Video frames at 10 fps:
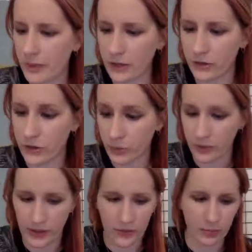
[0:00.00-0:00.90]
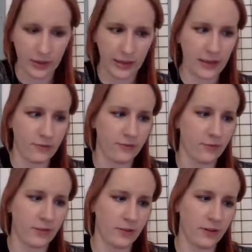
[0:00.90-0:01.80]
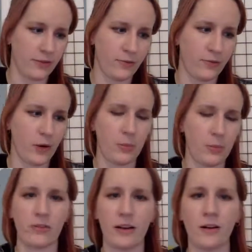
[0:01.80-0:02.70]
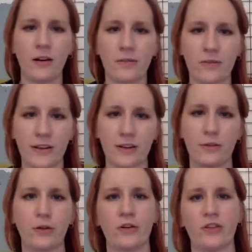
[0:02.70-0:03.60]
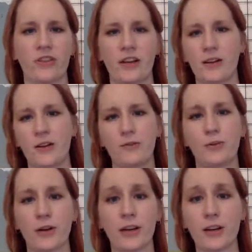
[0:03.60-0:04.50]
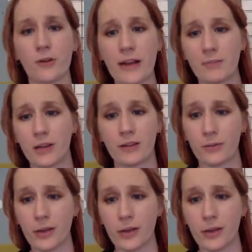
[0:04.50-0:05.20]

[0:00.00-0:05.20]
but like if it's 40% off, then if you were gonna go 8 months, you might as well go 12.